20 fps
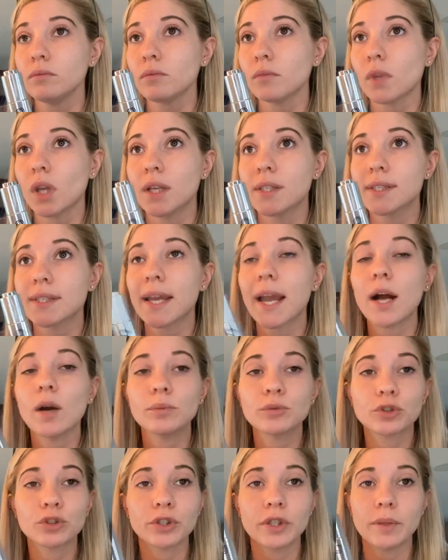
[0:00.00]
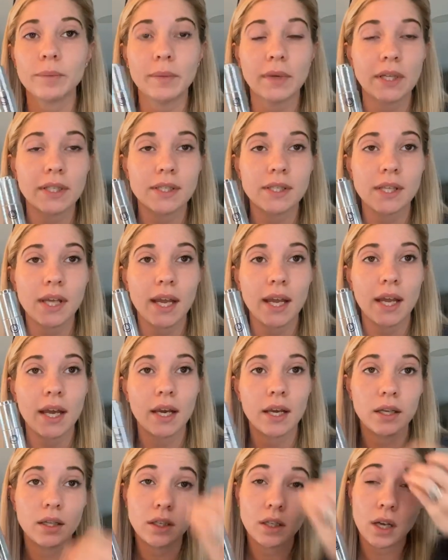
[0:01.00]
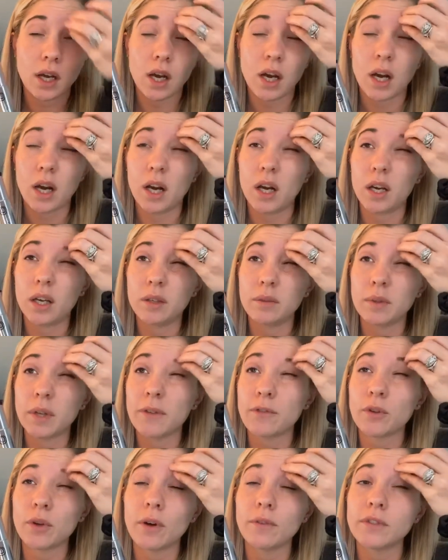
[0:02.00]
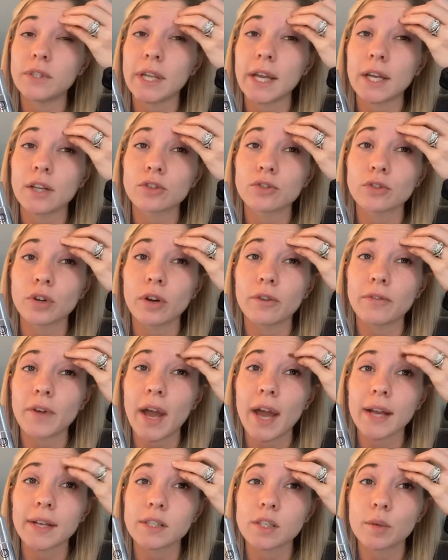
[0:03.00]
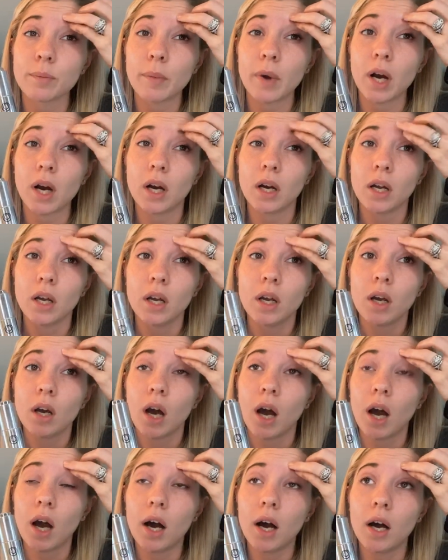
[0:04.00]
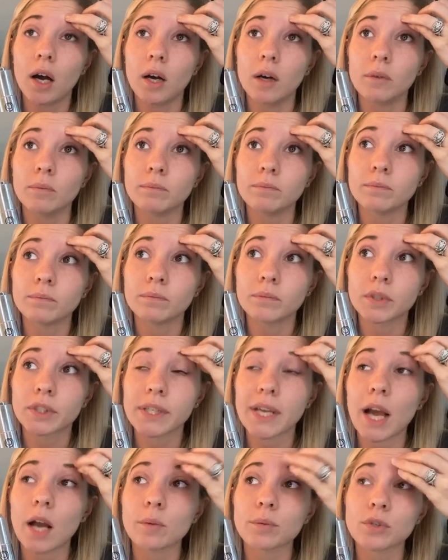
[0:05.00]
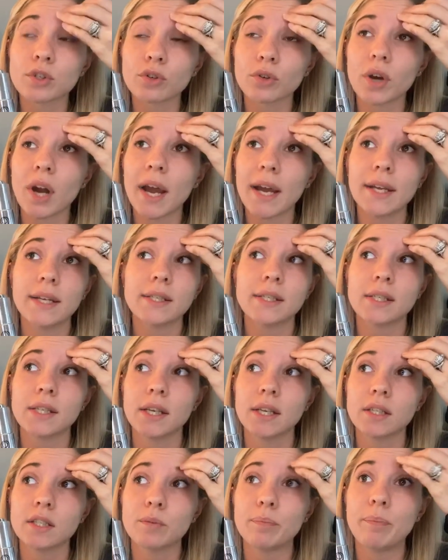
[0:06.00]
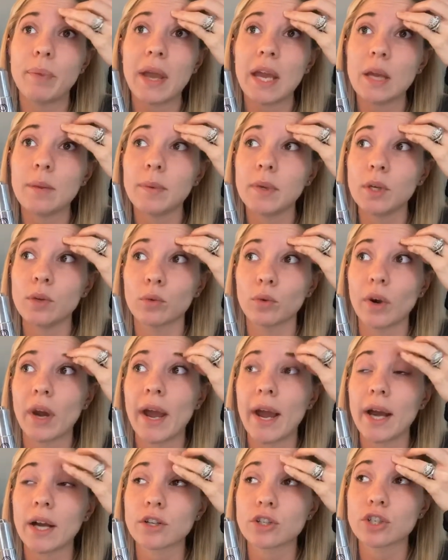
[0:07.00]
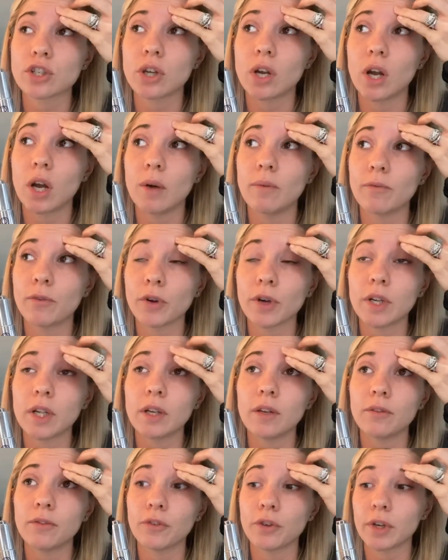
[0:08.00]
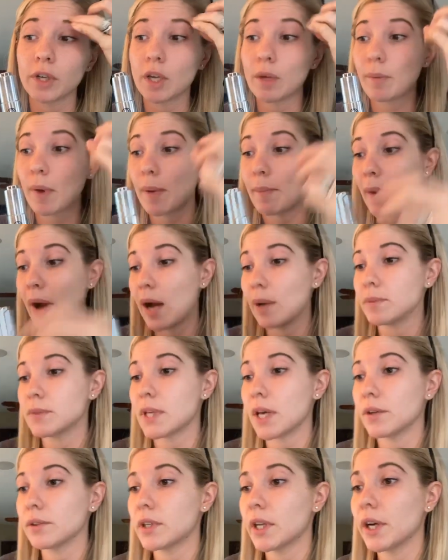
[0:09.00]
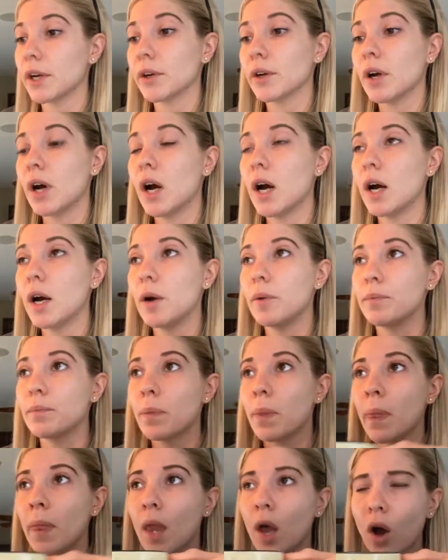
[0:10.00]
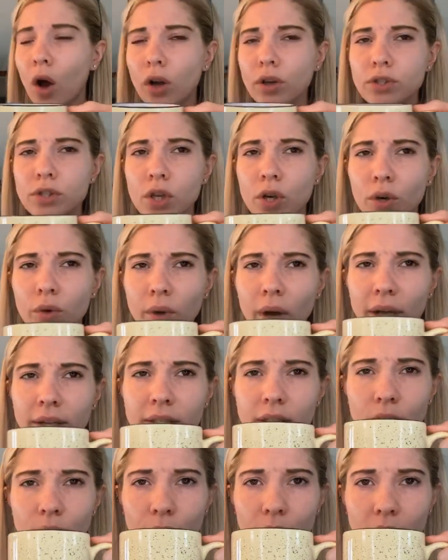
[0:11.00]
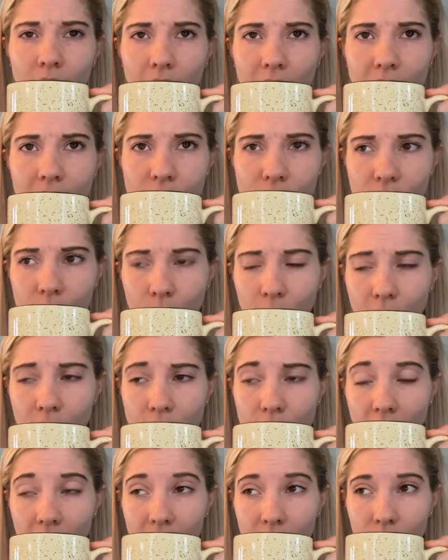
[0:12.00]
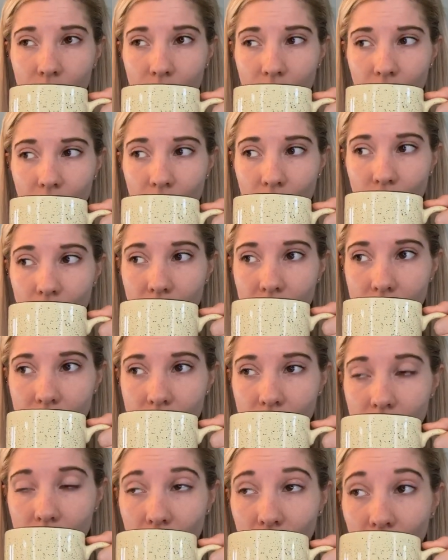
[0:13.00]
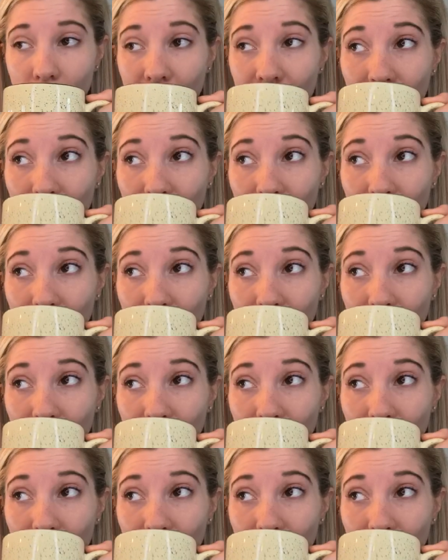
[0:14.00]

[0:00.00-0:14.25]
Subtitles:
scalp treatments, and if you have dandruff, eczema, scalp psoriasis, baby rash, for any of my moms out there. Also, I did realize, which I didn't really know this until